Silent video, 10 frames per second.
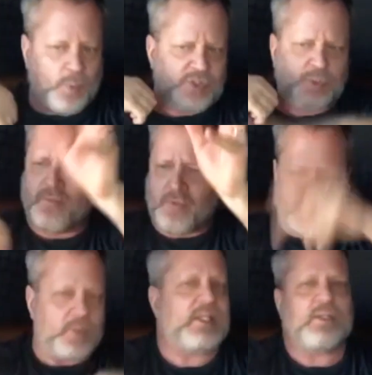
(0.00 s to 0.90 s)
ritual
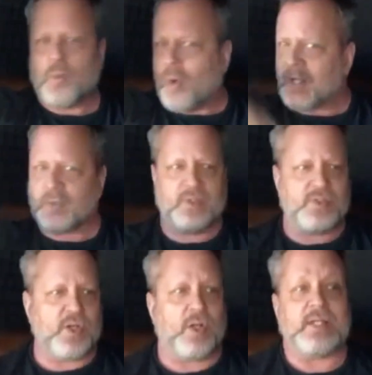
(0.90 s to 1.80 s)
of the cooking and the water
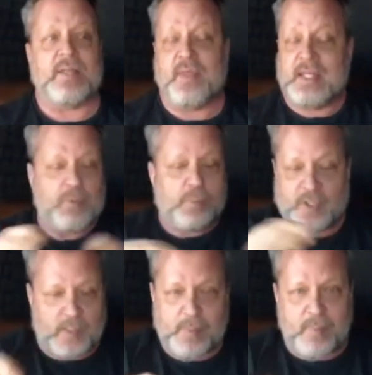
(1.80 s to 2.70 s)
and the salt, and then he
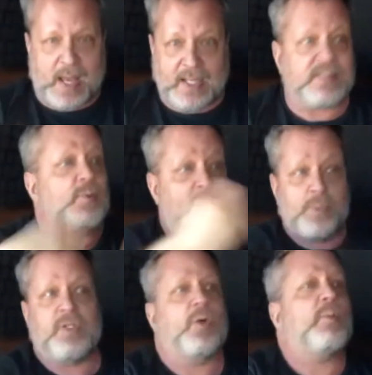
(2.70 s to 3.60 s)
would put them in bags,
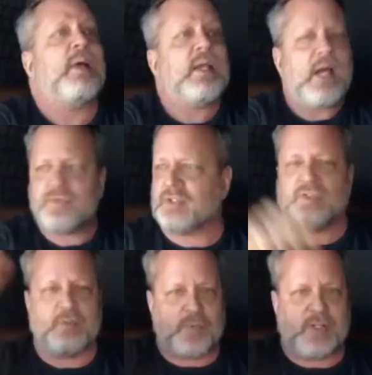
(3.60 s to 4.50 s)
and we would go to my
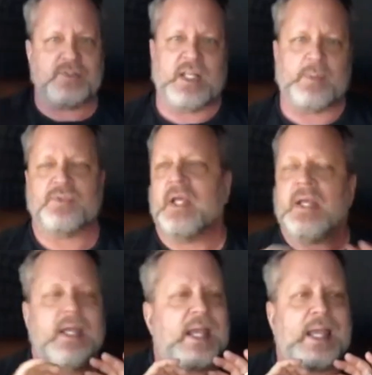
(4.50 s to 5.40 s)
cousins and friends and neighbors.